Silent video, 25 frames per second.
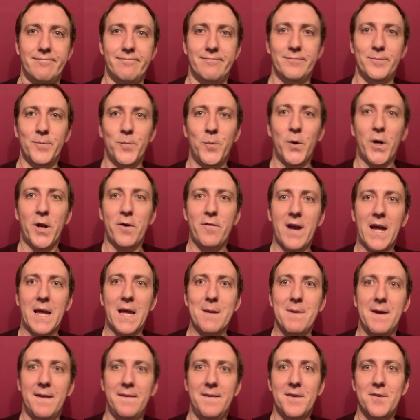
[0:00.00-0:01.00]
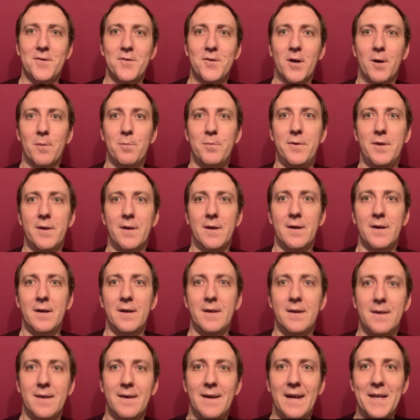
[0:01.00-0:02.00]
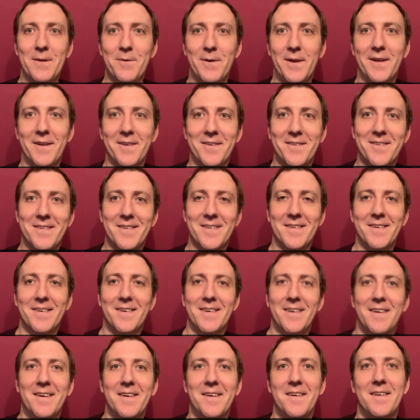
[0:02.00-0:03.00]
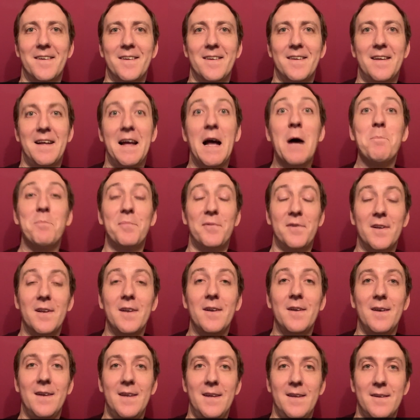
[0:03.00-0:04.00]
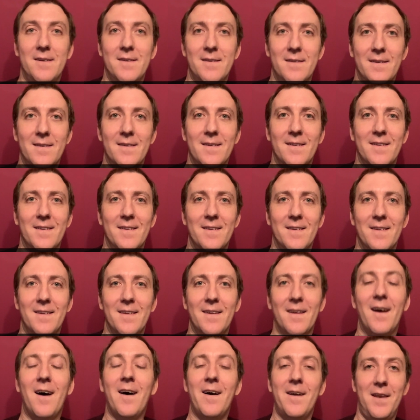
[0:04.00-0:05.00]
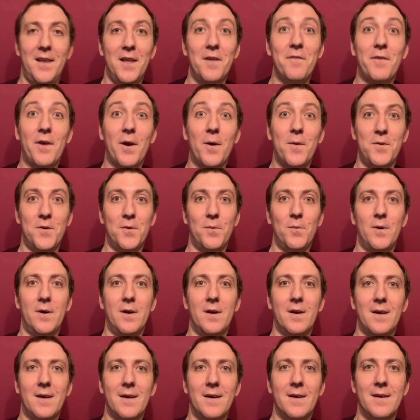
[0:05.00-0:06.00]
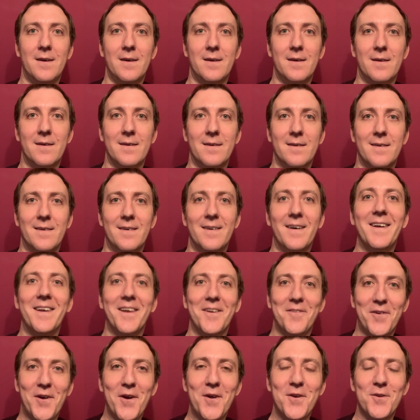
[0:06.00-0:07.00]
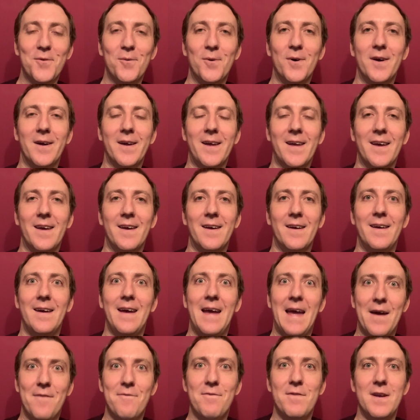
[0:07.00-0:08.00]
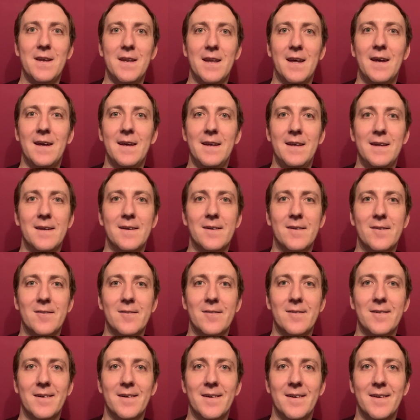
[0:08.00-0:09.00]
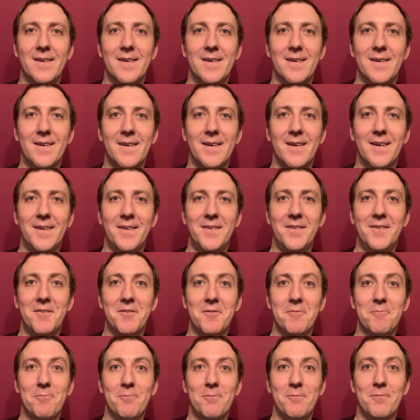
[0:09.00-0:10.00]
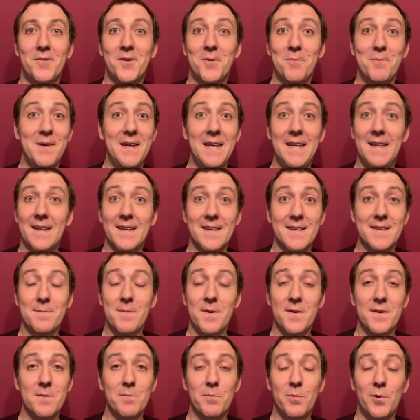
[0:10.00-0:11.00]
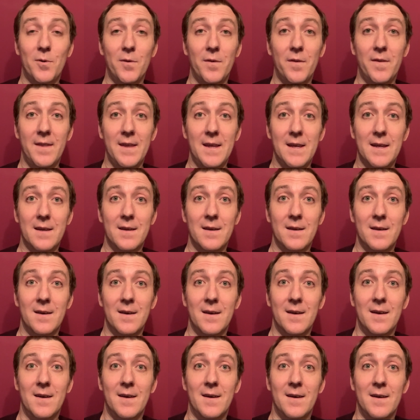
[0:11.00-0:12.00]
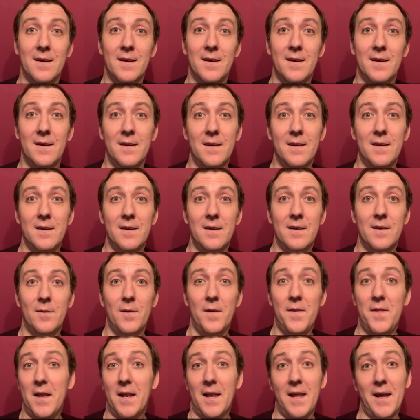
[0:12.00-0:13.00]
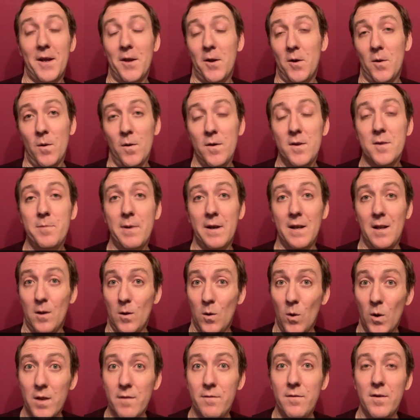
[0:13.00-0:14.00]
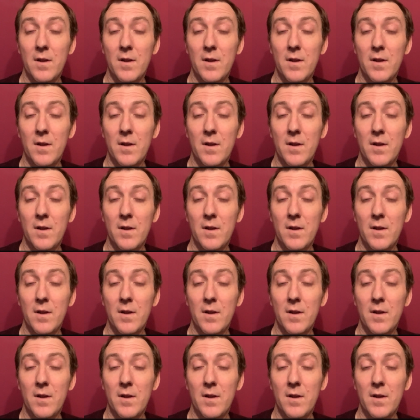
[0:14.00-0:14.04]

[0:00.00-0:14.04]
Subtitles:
Would I recommend this job to anyone else? Absolutely. I love going to work. I love going to work every day. And to me, that's the most important thing. Whether you like it or not, you spend a lot of your